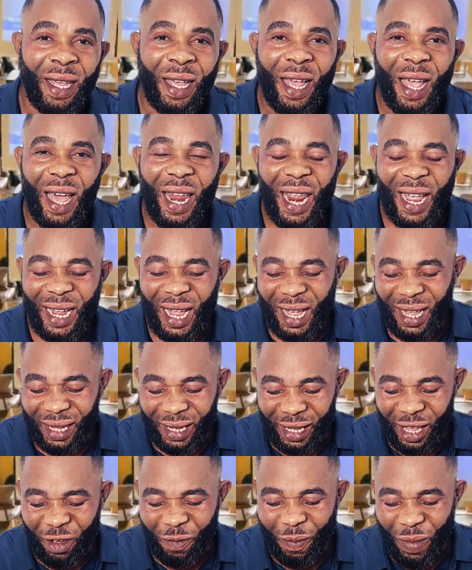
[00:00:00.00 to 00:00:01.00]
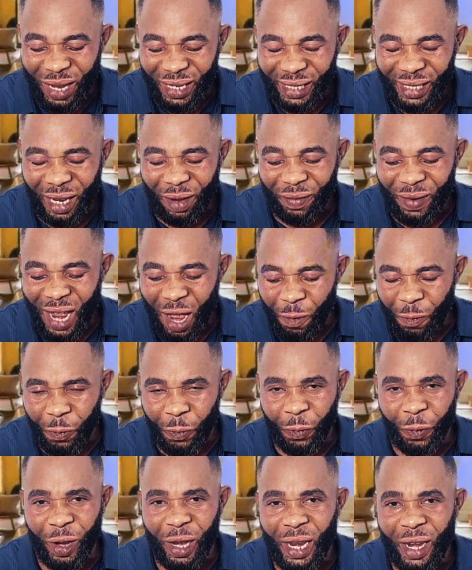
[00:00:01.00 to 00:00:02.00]
And I can give myself that
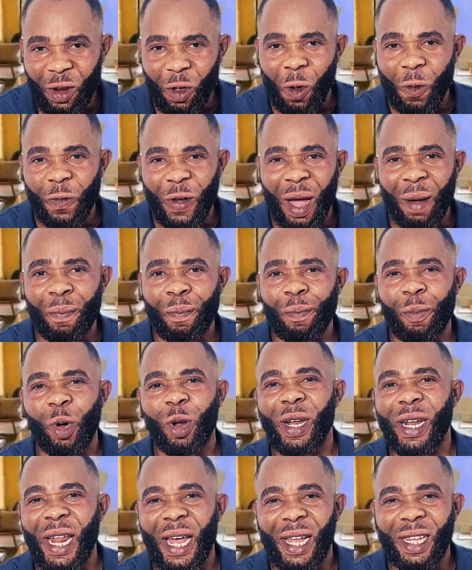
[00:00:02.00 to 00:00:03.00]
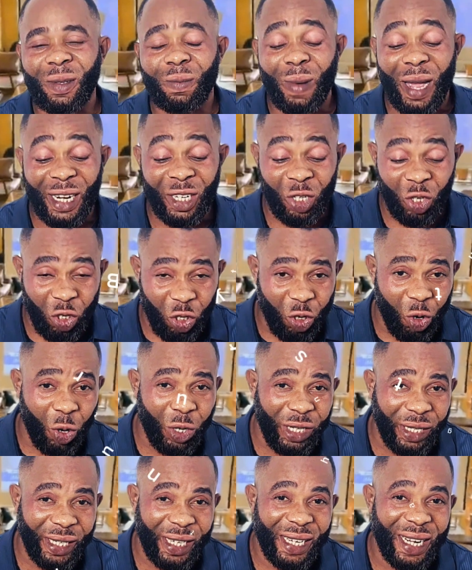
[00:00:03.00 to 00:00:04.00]
feeling of abundance by
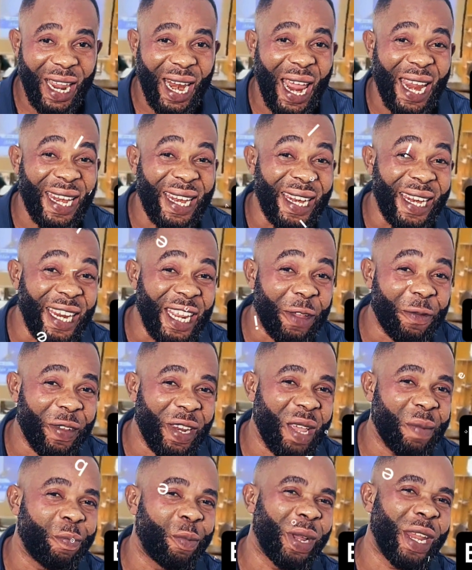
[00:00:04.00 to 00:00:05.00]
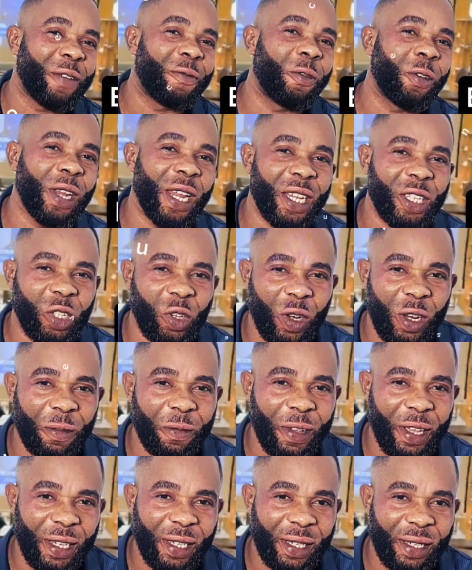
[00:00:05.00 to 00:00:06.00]
trusting that I live in a benevolent
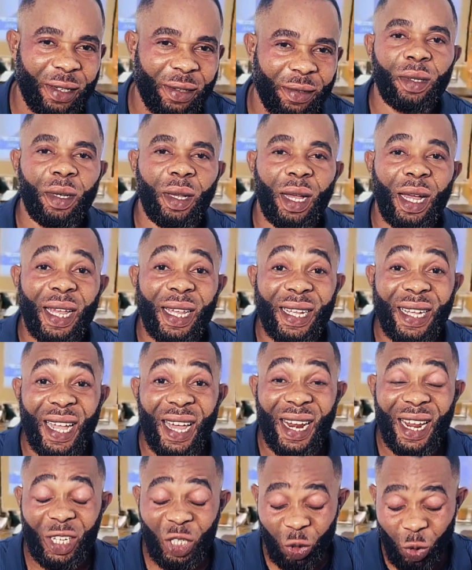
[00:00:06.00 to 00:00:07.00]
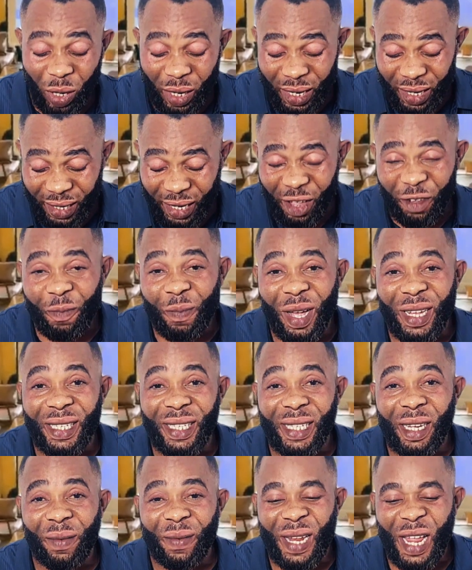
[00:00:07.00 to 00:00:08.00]
universe. I can actually give
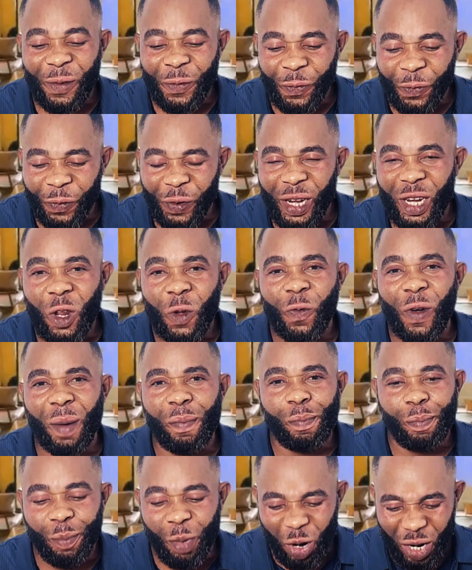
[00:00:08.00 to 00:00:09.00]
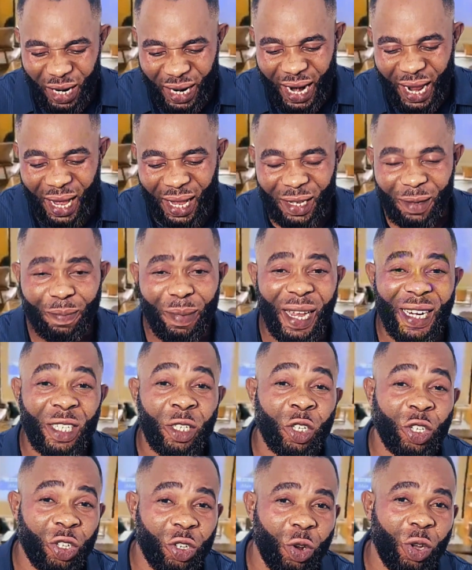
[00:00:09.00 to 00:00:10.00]
myself that feeling of abundance by
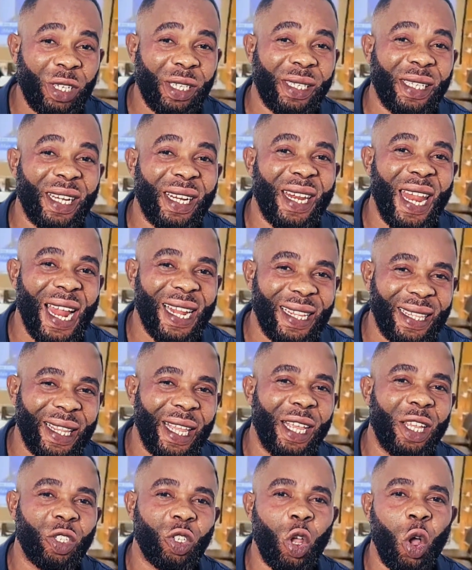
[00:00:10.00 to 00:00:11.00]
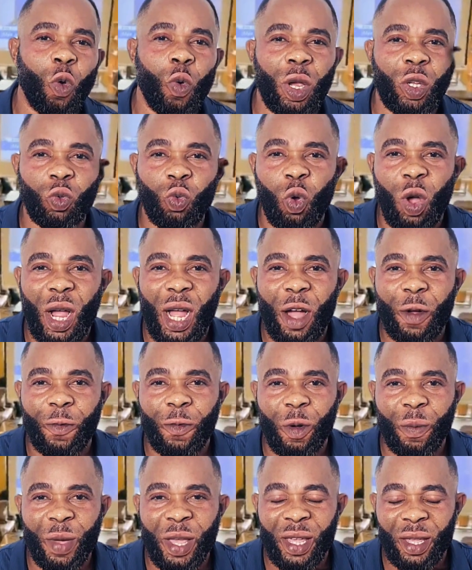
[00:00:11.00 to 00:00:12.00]
trusting that things always work out for
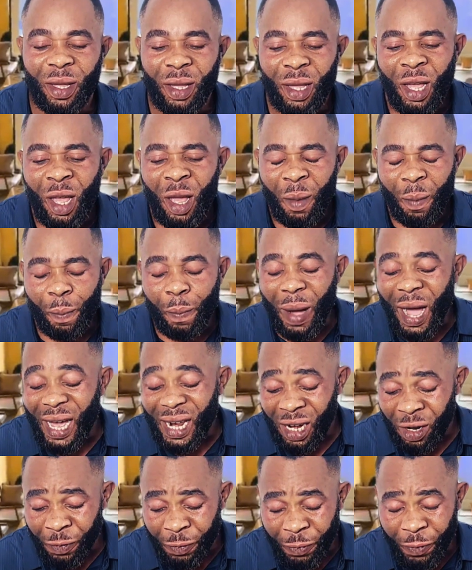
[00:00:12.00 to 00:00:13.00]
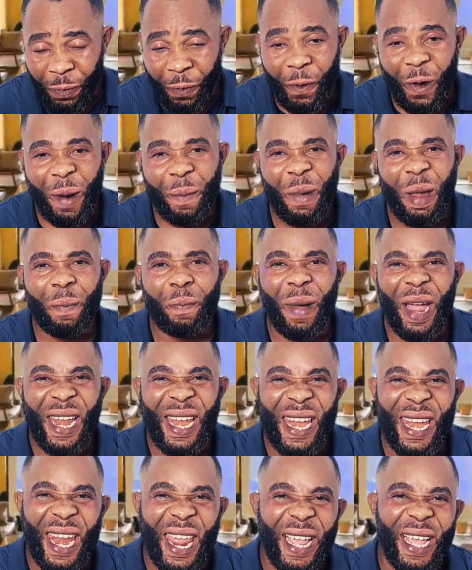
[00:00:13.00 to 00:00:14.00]
me, by reframing my
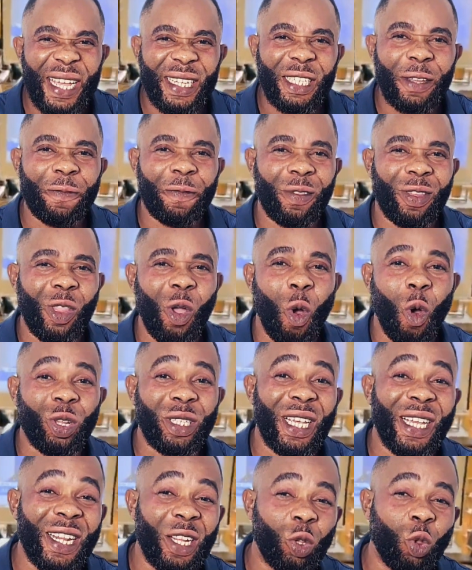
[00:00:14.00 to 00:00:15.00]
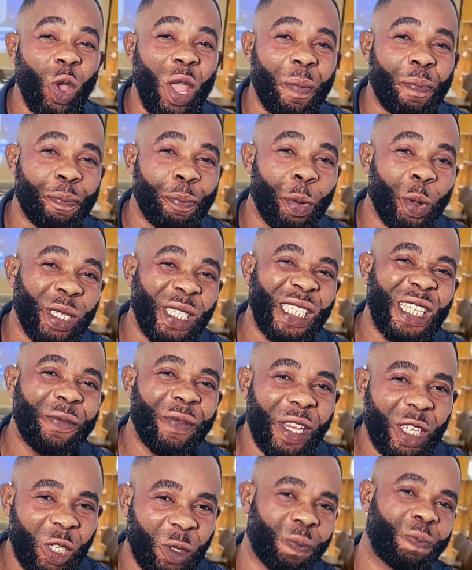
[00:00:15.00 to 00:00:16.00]
negative thoughts into a positive
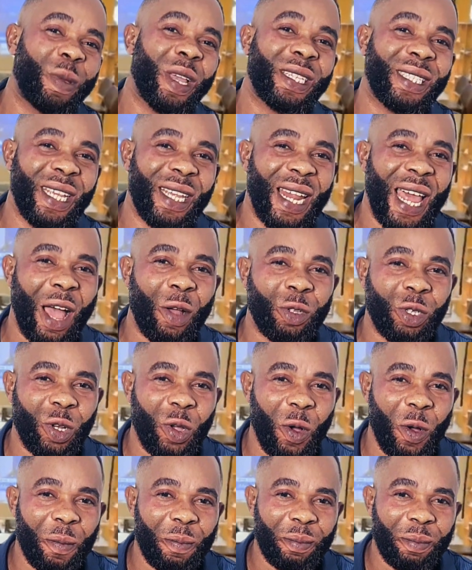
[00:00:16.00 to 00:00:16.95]
expected outcome.